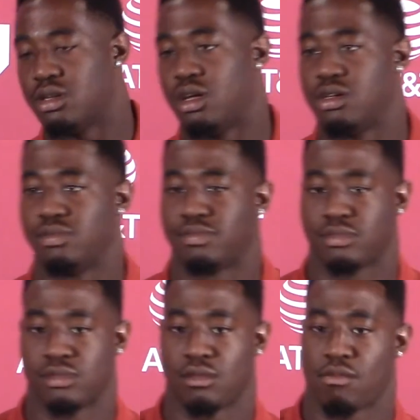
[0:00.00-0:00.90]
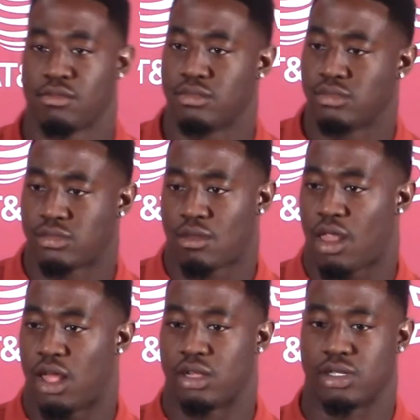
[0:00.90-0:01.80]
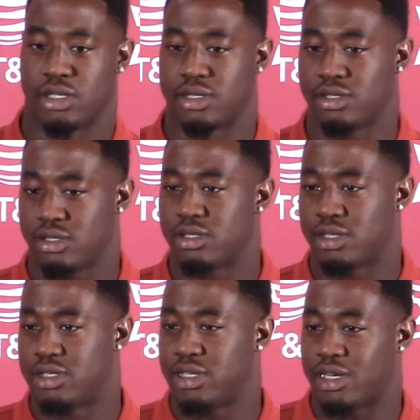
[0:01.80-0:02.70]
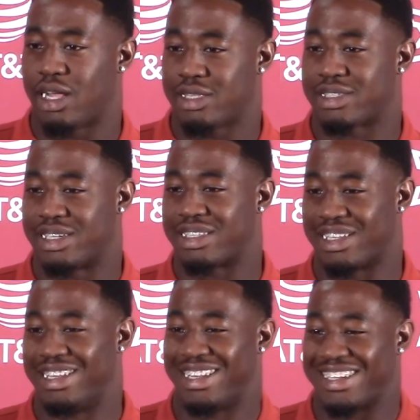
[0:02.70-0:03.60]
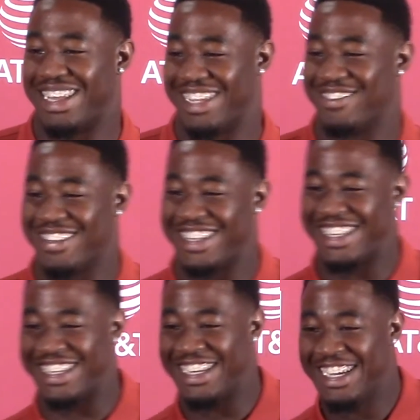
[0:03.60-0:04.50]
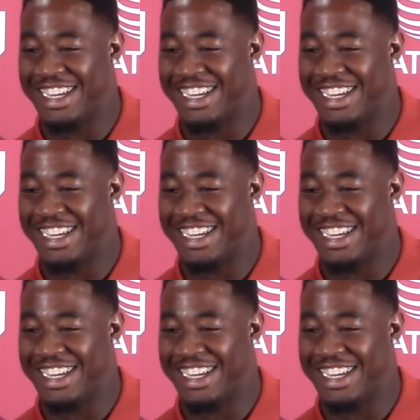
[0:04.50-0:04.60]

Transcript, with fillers: Um, he did, a lot to get the nickname.